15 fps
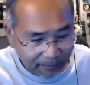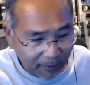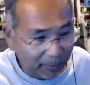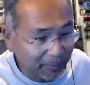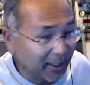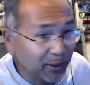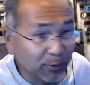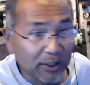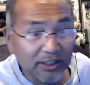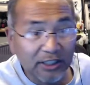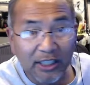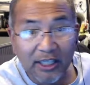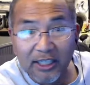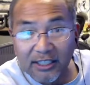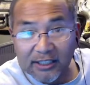But anyways,
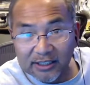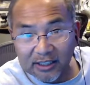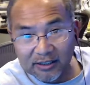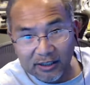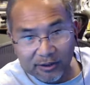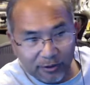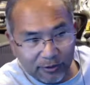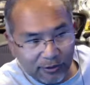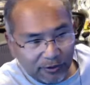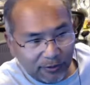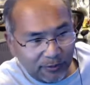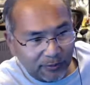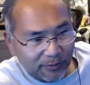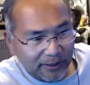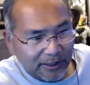sounds like they'll
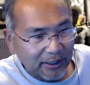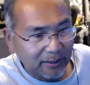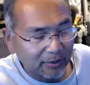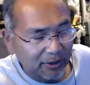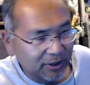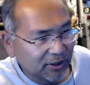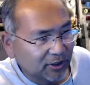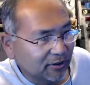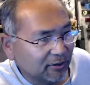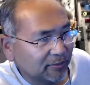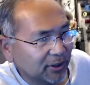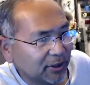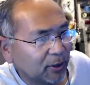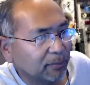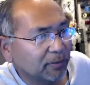be able to still
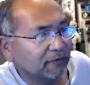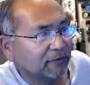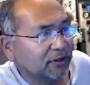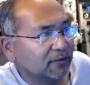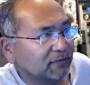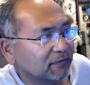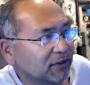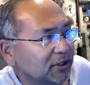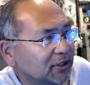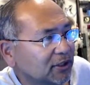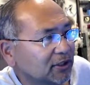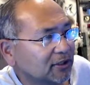be open for some fishing.